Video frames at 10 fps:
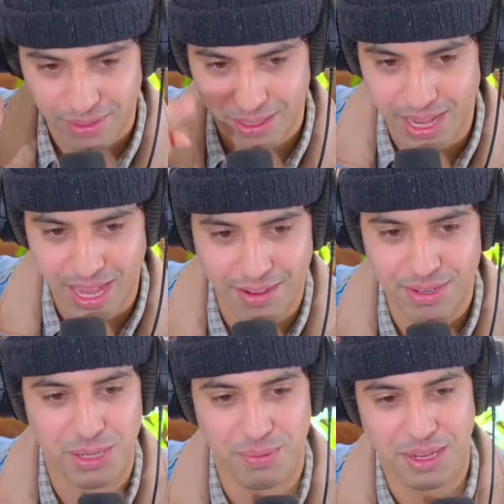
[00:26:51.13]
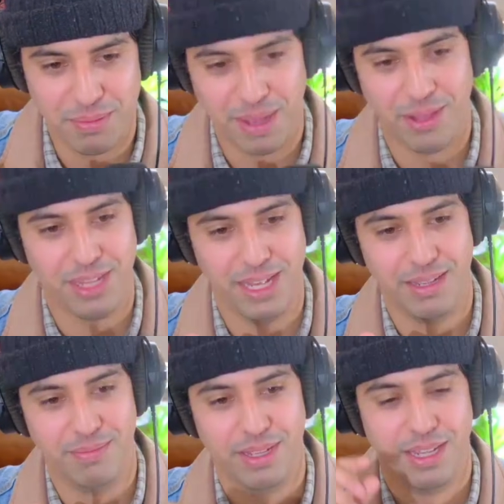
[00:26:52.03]
they have something about
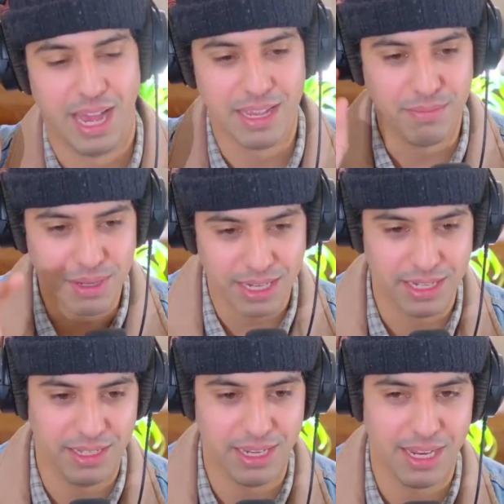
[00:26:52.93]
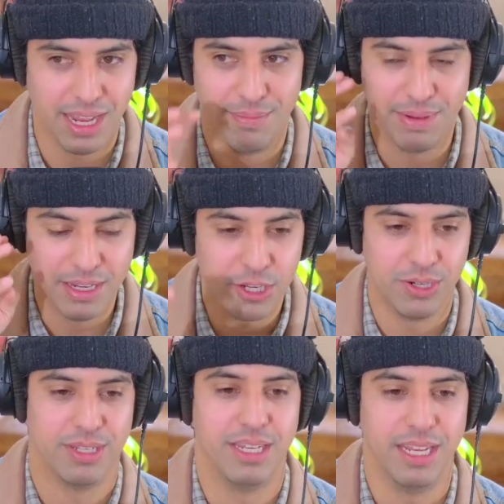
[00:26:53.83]
them. I immediately am
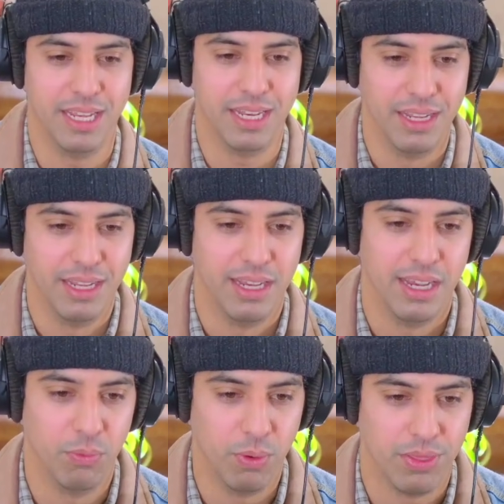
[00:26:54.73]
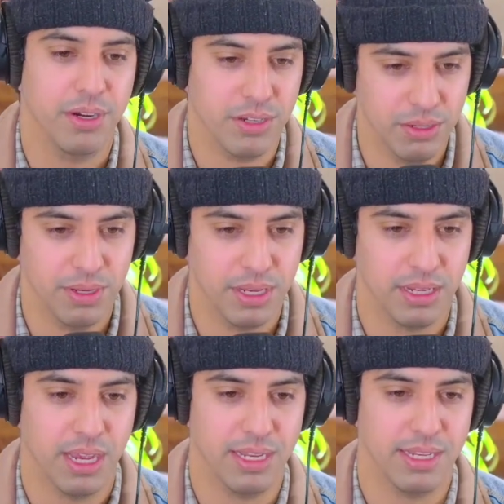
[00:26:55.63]
interested in what they're
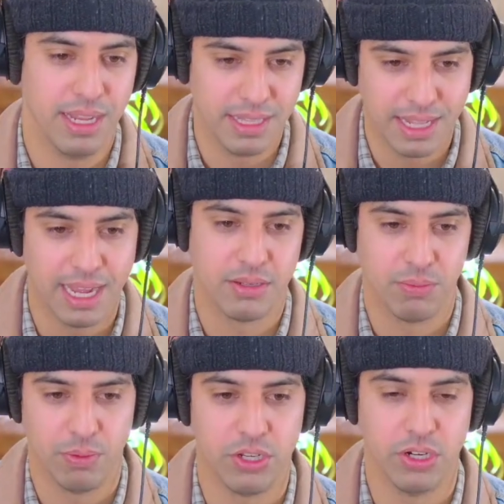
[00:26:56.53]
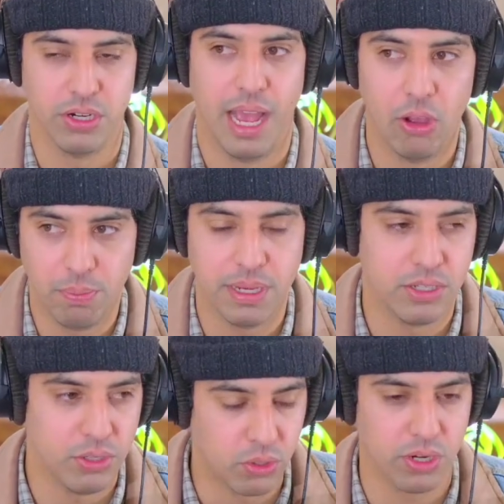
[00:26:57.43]
doing. And that's what you're
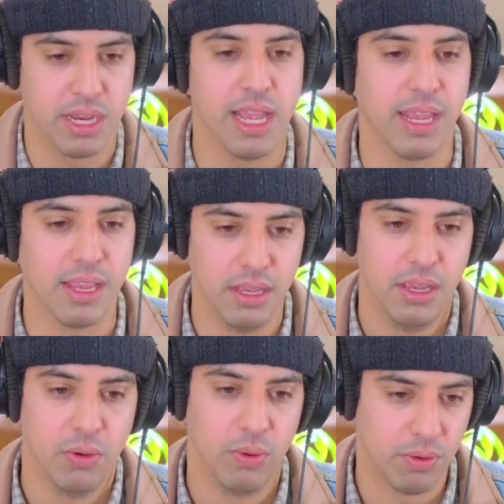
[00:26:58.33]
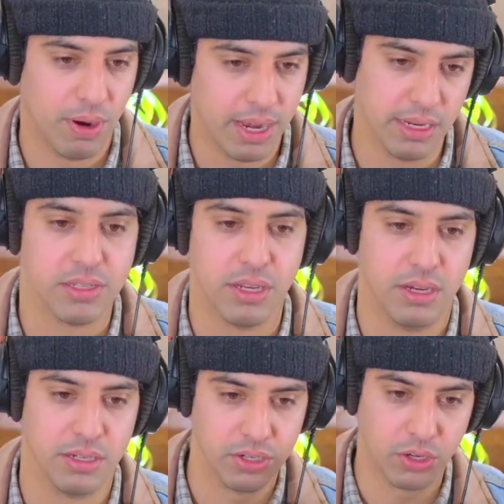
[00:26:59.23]
helping to create when you're writing a
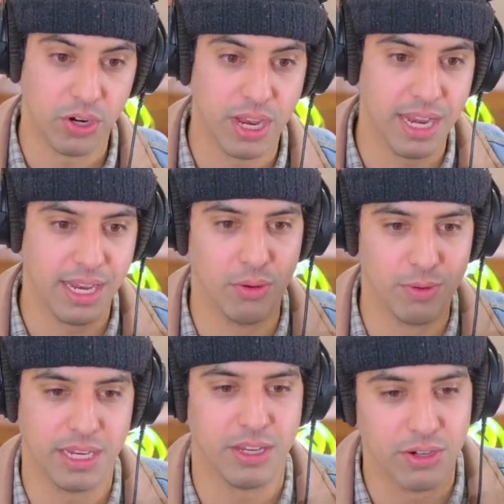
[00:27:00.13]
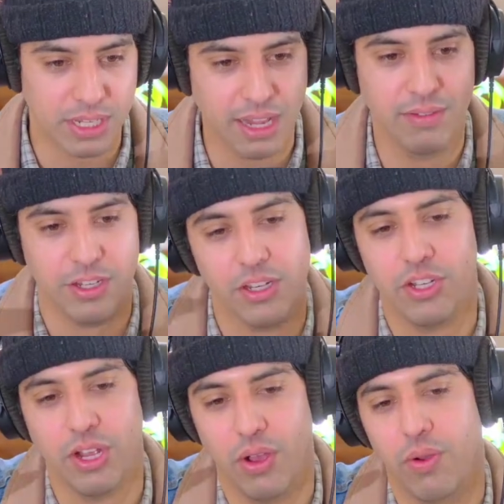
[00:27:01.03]
song. Is you're creating almost like your television
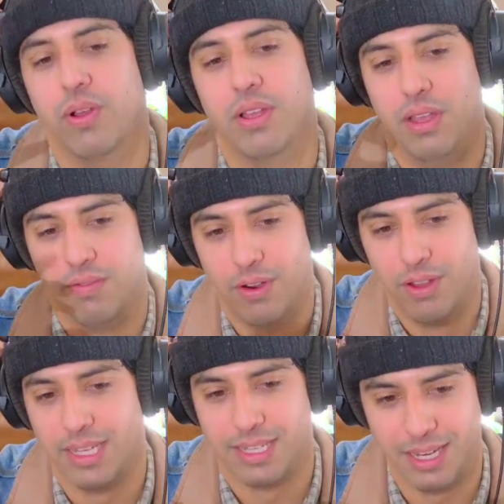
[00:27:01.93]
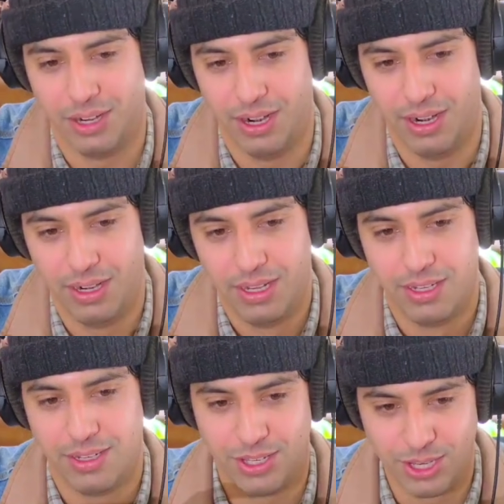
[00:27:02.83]
show for that singer
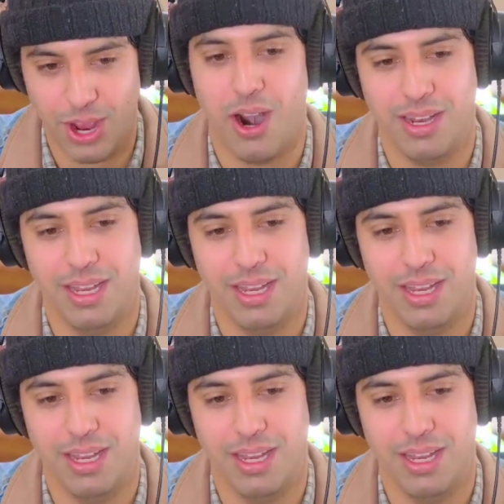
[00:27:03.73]
to star